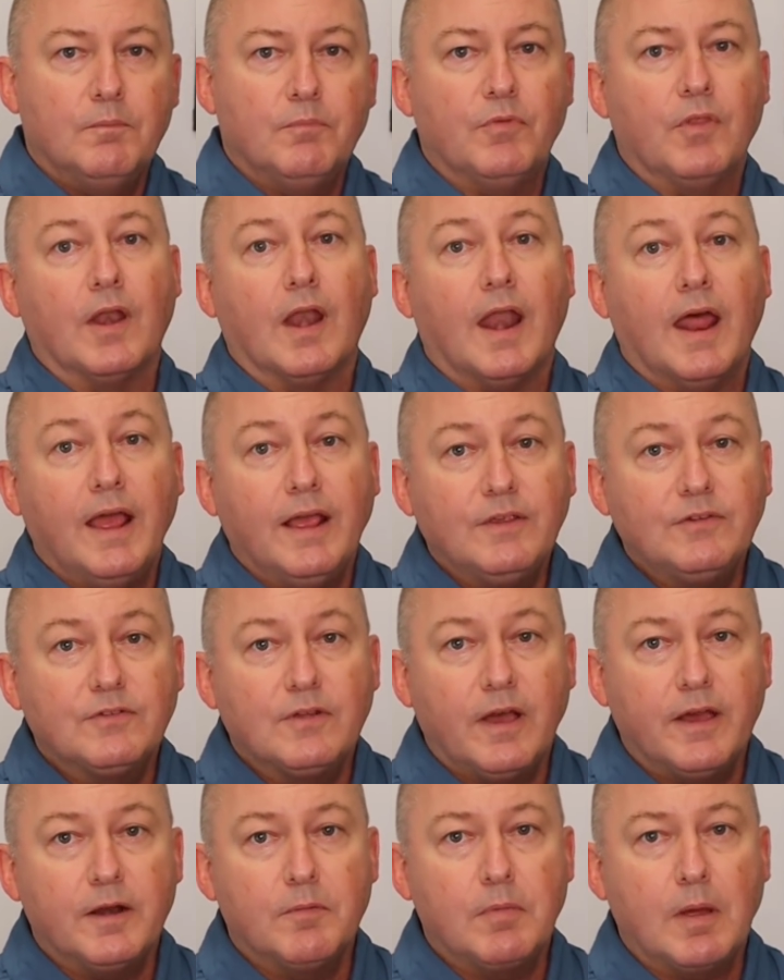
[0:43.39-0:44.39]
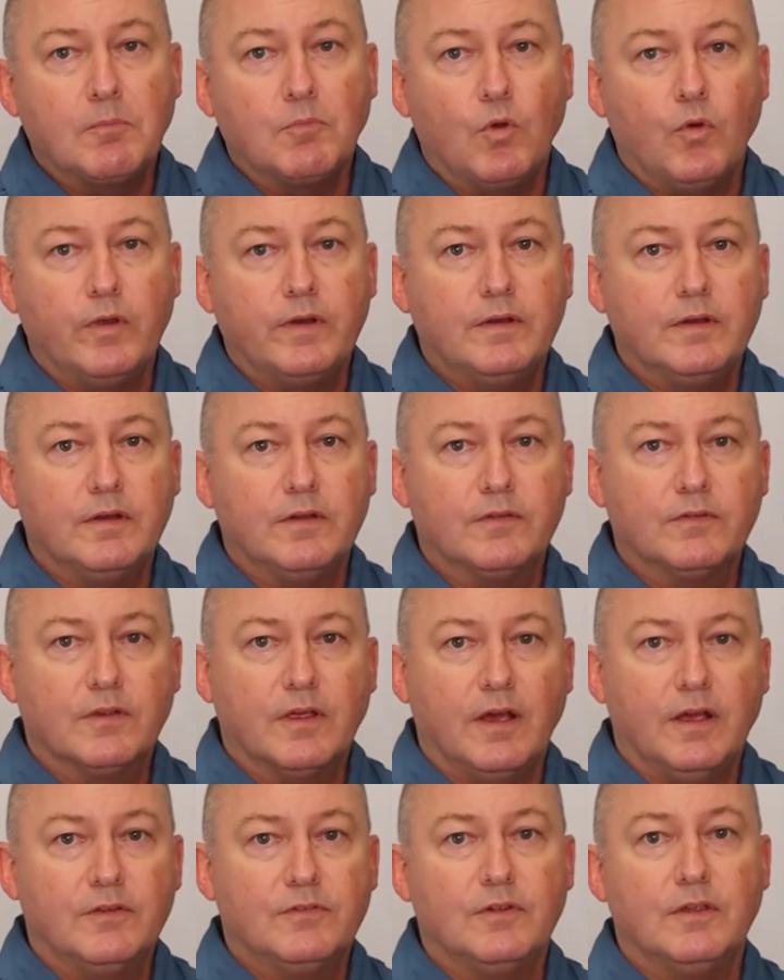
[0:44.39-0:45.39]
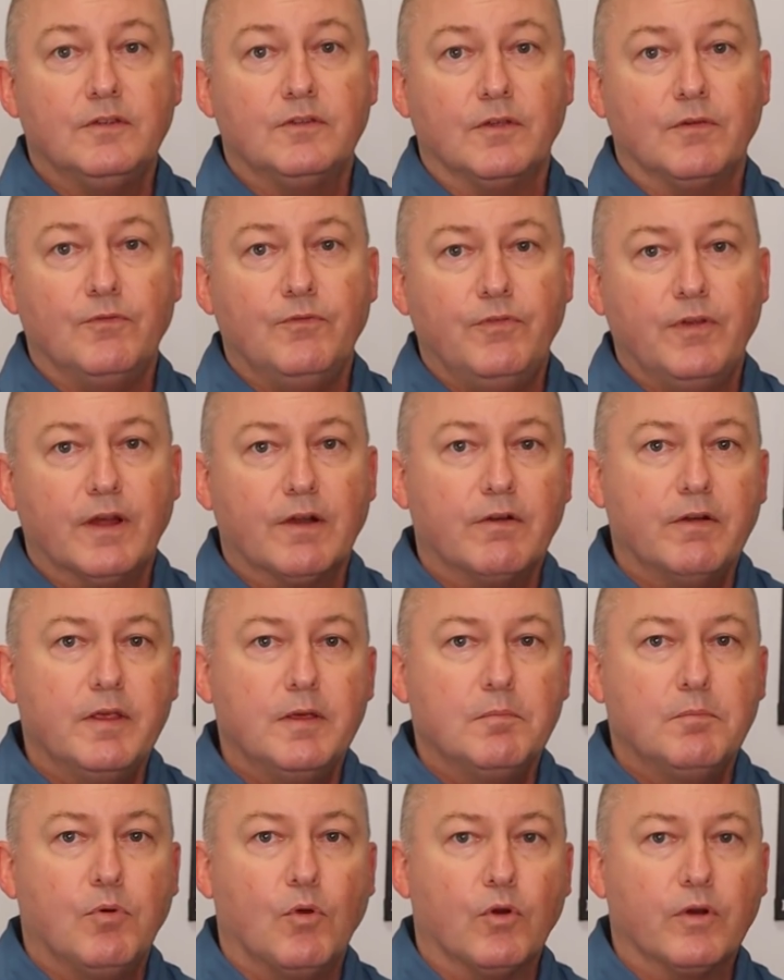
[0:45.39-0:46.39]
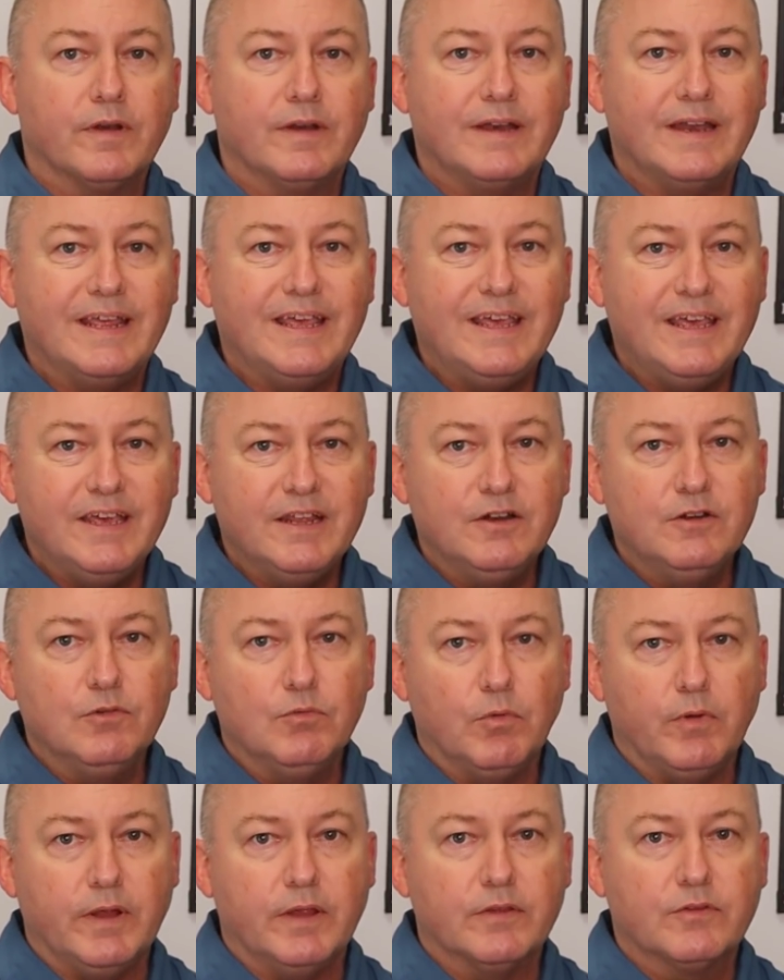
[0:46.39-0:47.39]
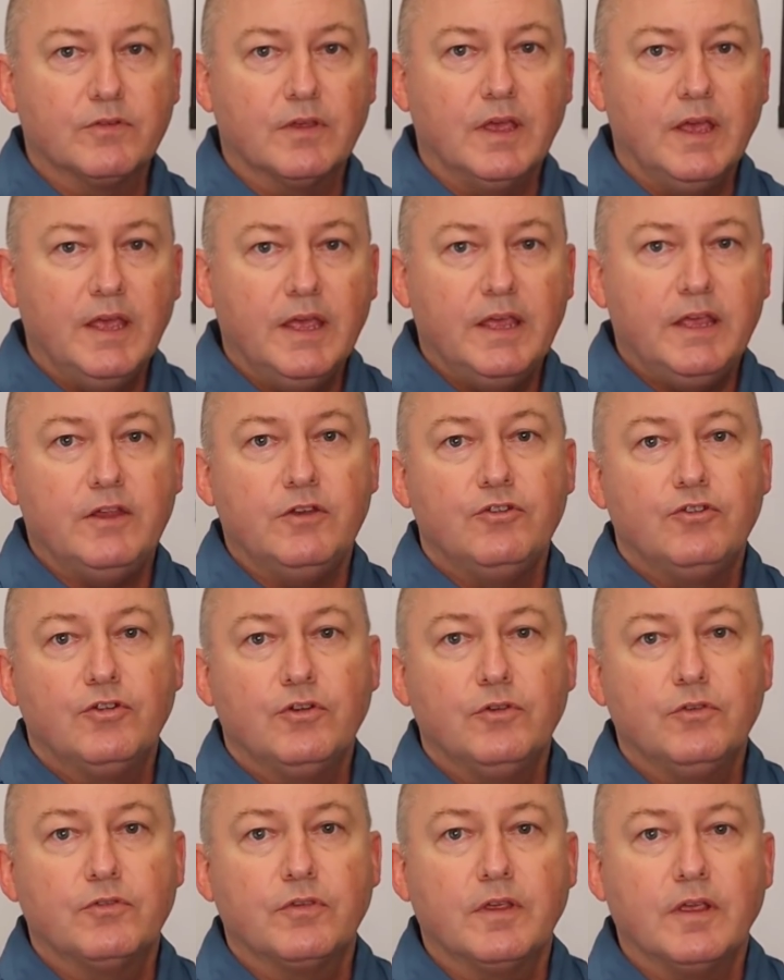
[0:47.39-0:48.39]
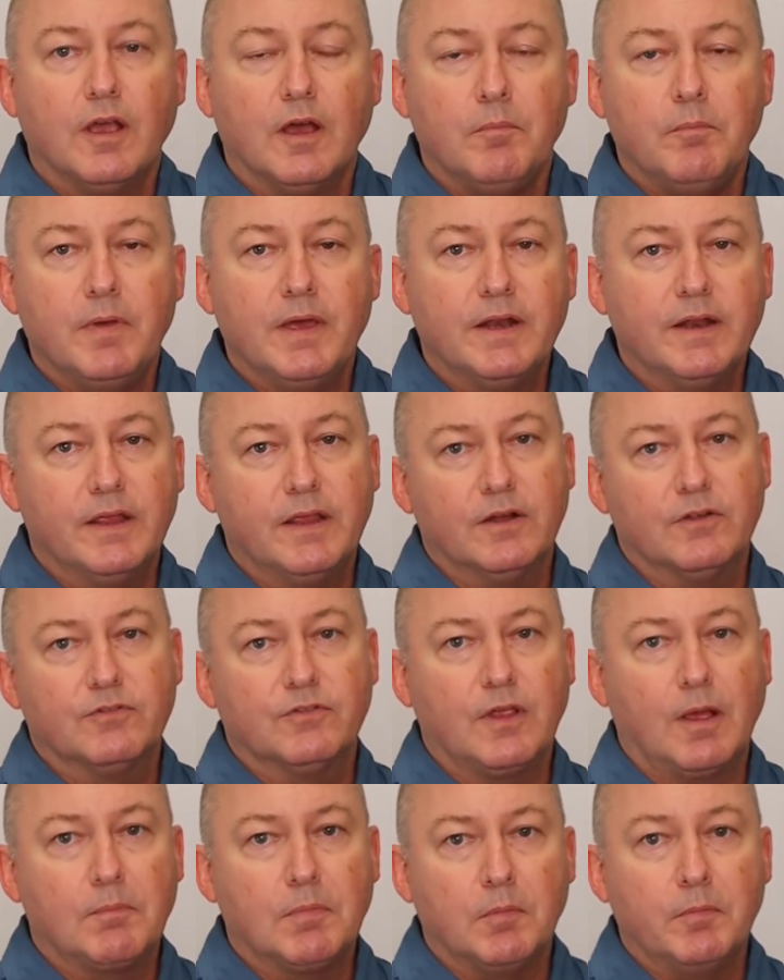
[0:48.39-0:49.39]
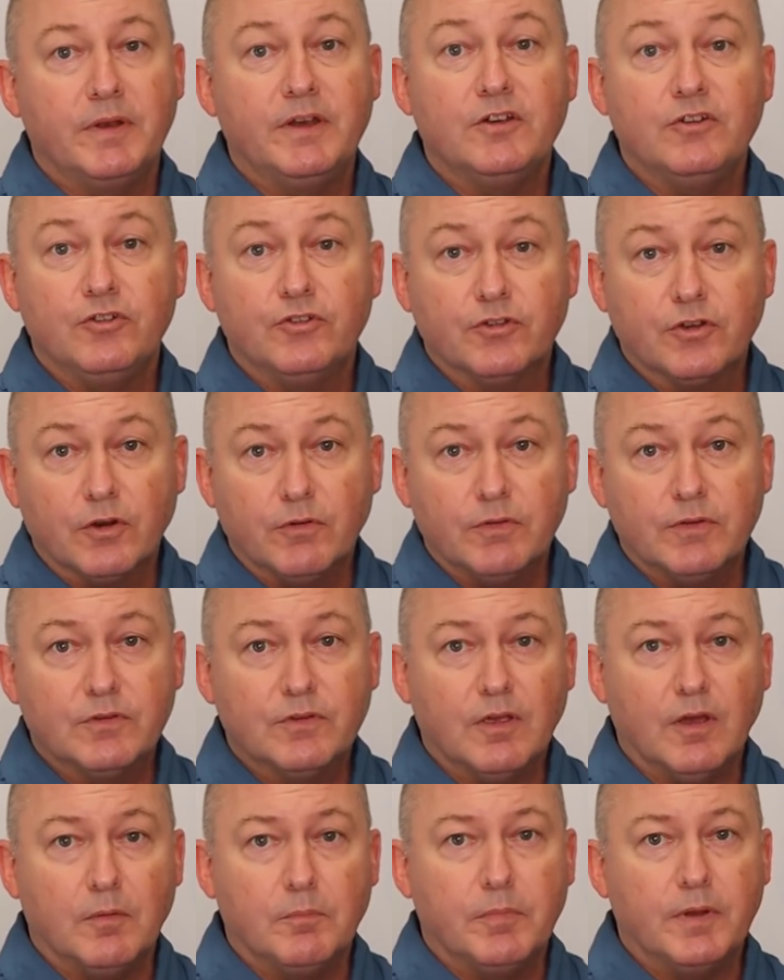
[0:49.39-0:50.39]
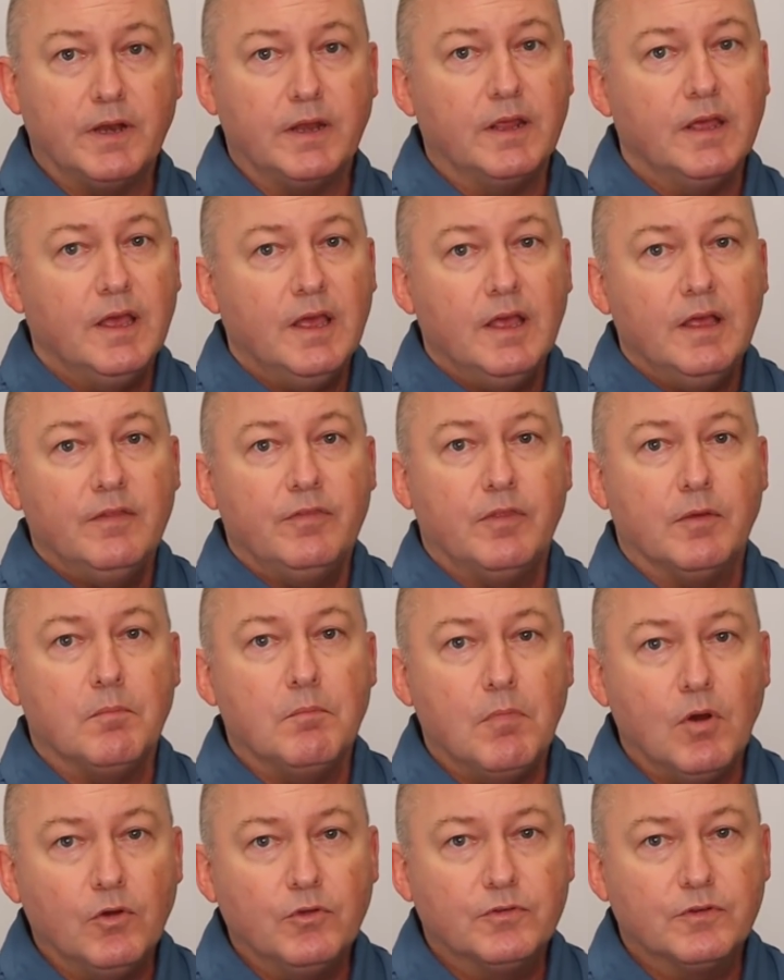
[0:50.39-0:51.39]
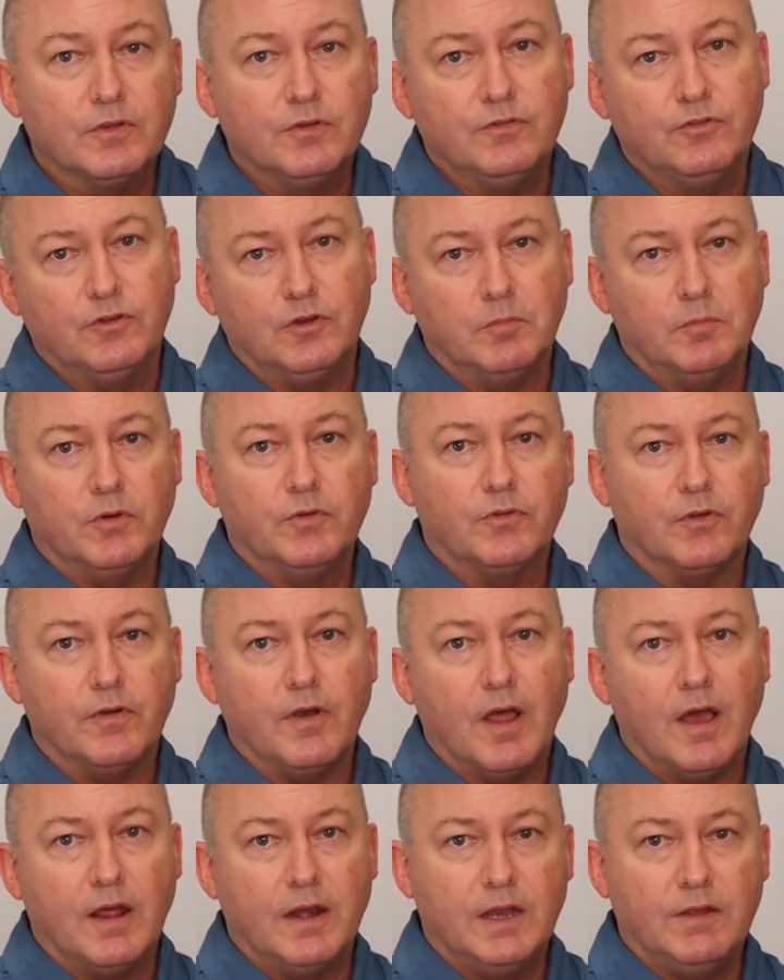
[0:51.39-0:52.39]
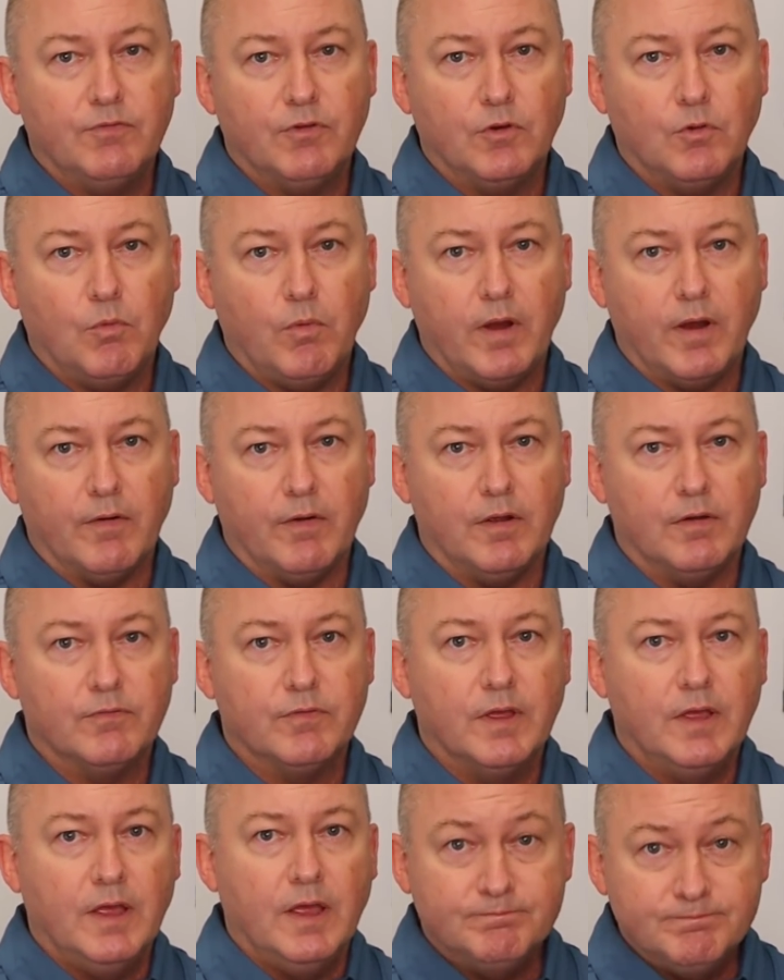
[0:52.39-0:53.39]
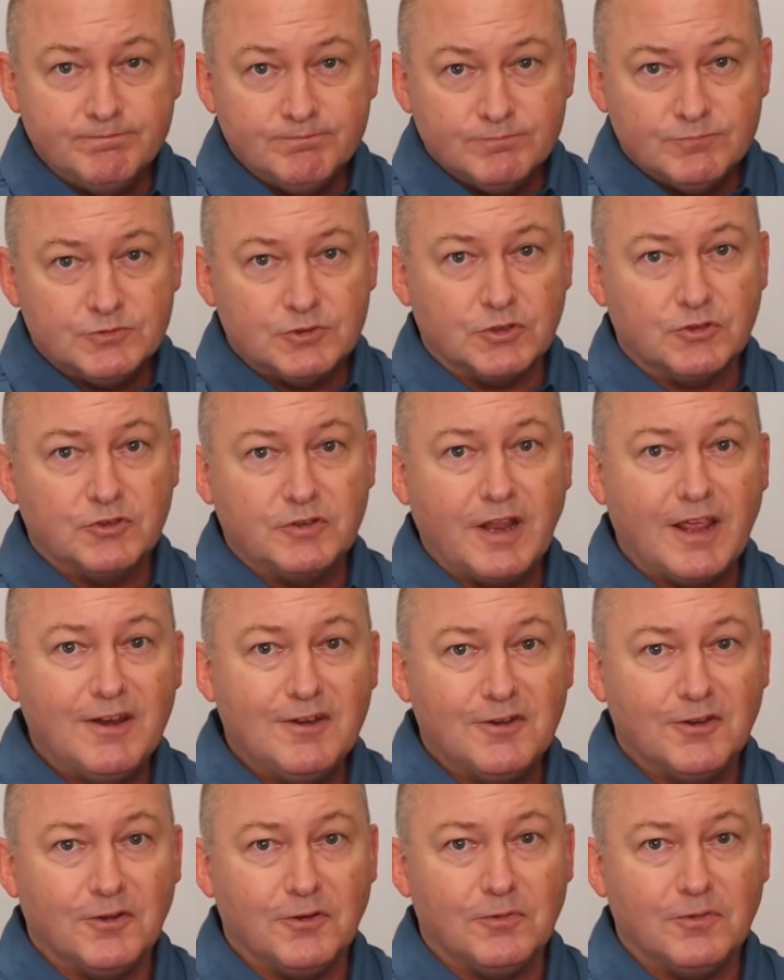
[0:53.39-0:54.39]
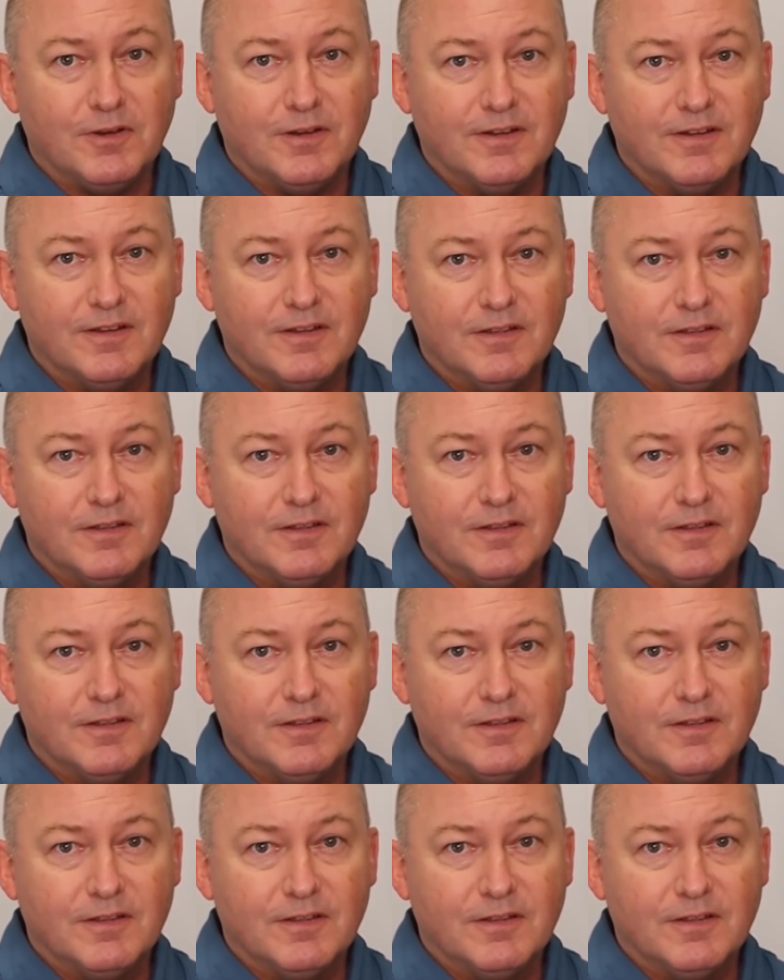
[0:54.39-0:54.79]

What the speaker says: the last item I'm going to discuss is a very important hidden risk in choosing a Medicare supplement insurance company that most consumers are not even aware of. So stay tuned.